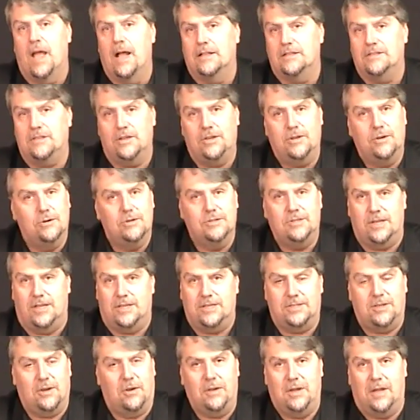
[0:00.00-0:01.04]
to use it
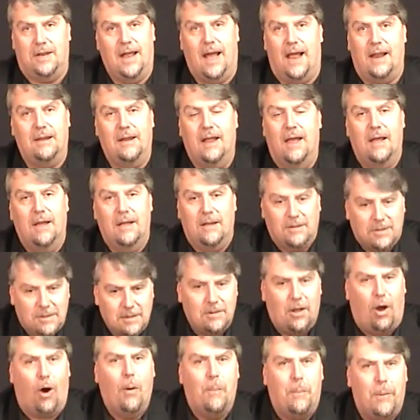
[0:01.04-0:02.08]
so you're not
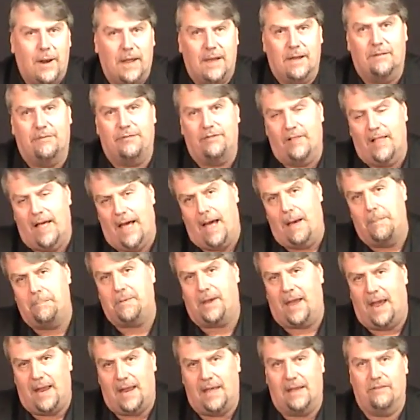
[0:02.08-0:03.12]
opening a flap,
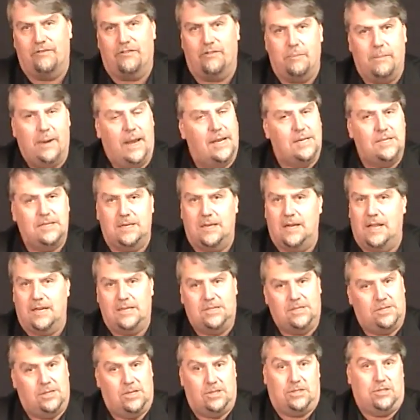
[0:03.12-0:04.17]
gaining information.
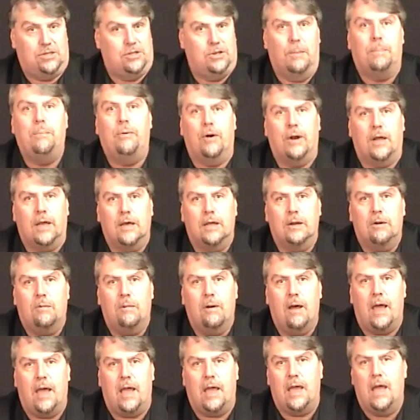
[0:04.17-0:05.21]
It's just you're putting it
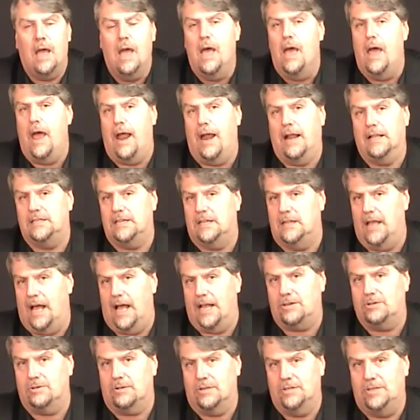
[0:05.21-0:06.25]
away. And it's a
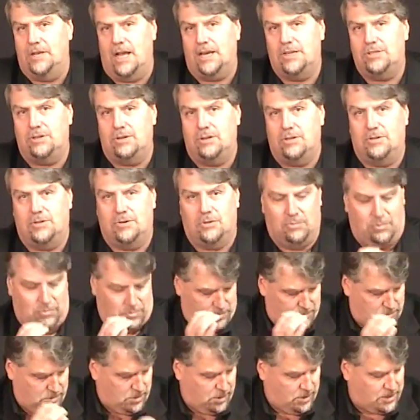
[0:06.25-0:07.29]
natural gesture to
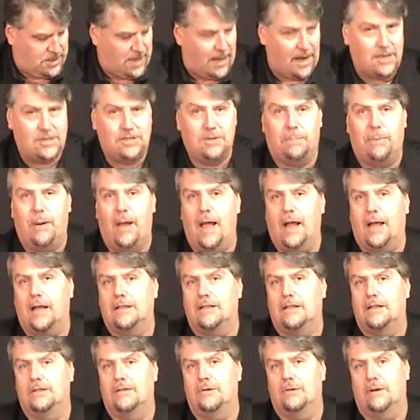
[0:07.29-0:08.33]
look down at your pocket
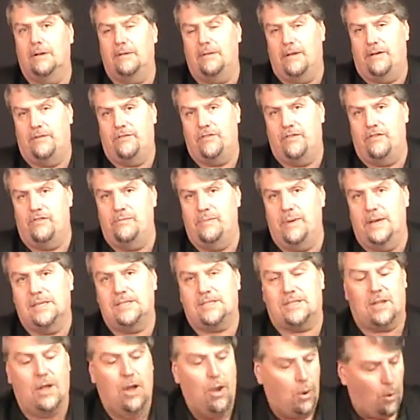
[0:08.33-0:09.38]
to do it if you've
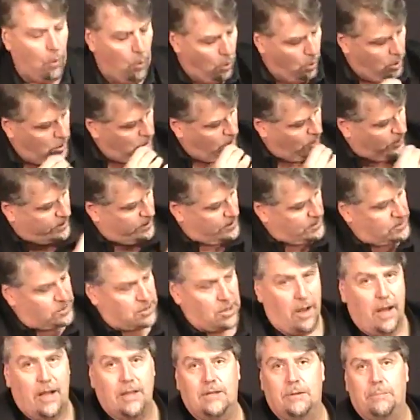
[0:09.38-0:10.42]
missed, or look
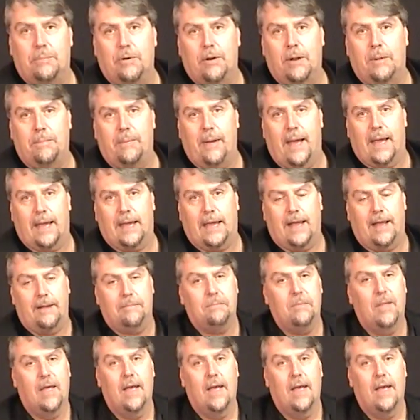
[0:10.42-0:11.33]
inside to put it back in.